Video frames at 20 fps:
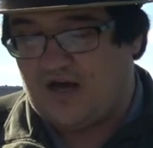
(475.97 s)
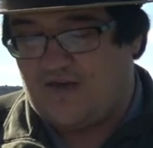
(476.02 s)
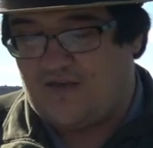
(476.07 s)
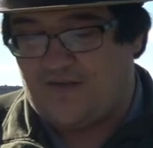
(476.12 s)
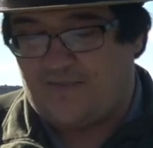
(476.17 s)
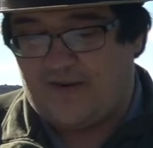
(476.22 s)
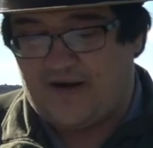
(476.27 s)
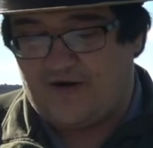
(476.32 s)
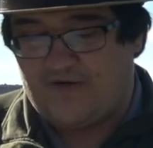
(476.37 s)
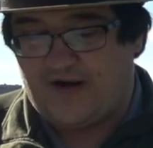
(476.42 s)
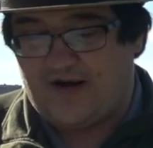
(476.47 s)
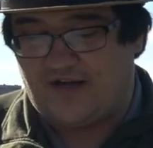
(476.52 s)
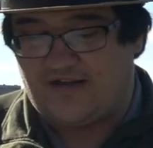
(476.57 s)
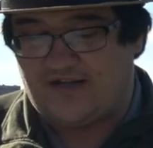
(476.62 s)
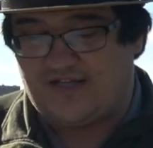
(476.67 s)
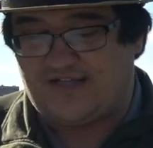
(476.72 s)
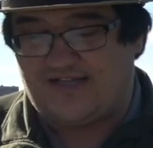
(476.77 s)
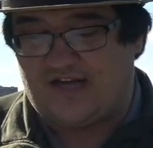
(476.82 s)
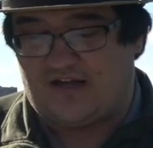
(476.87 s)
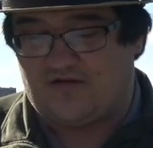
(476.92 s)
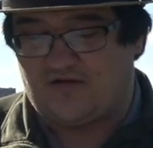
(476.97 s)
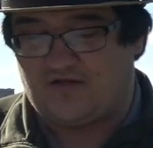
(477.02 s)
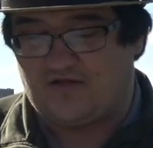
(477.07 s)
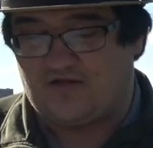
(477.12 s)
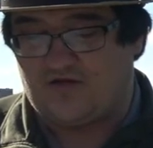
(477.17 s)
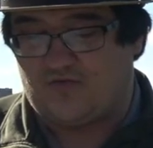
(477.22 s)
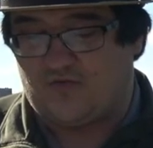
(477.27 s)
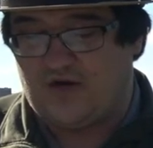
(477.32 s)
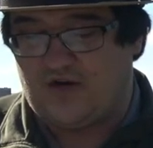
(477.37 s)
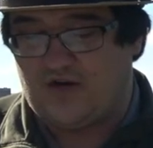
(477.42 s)
the peering in the
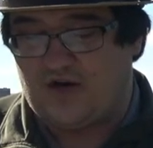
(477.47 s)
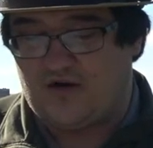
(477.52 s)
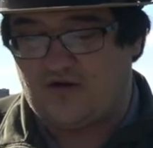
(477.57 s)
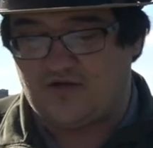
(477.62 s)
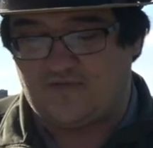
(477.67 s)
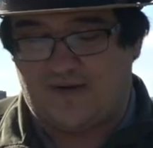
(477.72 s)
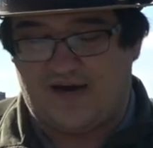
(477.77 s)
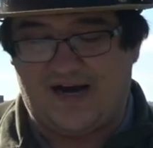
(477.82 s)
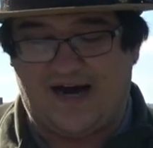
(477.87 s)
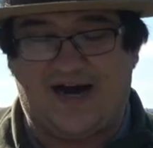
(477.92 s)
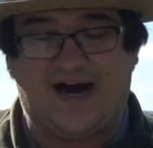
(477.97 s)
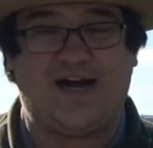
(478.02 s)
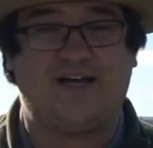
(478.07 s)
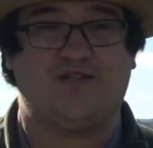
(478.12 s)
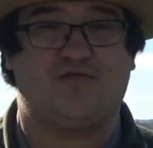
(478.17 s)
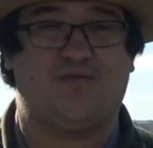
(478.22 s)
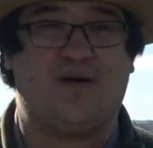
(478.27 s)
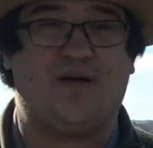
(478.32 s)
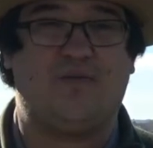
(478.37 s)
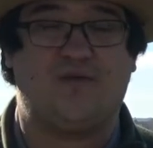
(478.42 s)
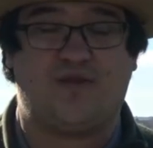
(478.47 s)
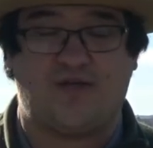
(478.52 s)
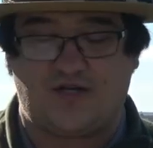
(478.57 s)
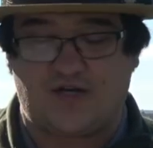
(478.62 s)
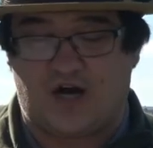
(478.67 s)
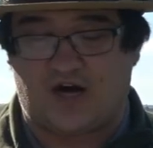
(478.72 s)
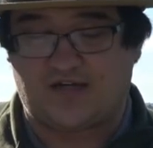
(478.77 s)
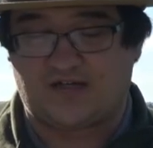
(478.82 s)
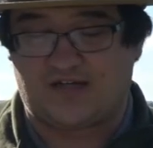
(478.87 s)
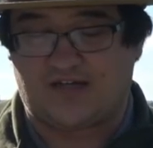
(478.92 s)
cellar's windows by eyes red with
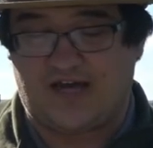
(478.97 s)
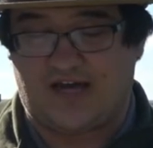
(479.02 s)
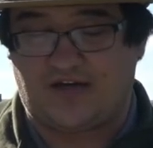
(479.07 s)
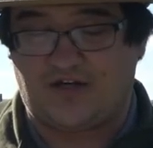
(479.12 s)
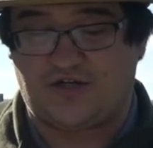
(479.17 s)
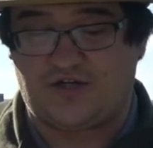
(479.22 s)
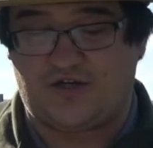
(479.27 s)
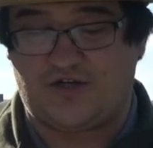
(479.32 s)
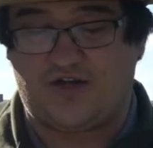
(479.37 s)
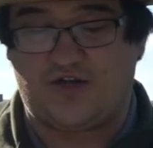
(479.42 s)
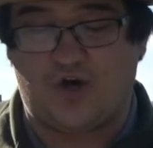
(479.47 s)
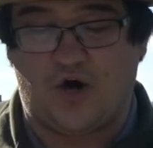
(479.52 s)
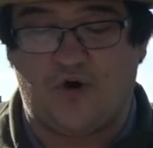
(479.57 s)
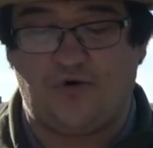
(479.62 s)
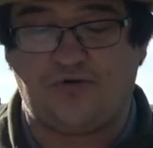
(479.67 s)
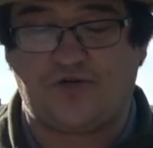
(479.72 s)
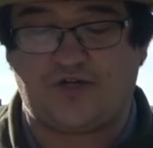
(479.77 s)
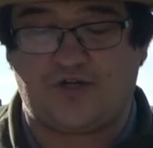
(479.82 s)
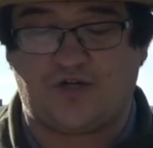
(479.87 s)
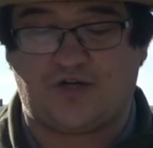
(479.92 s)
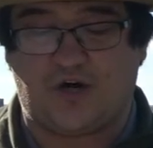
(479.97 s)
intoxication, the oaths and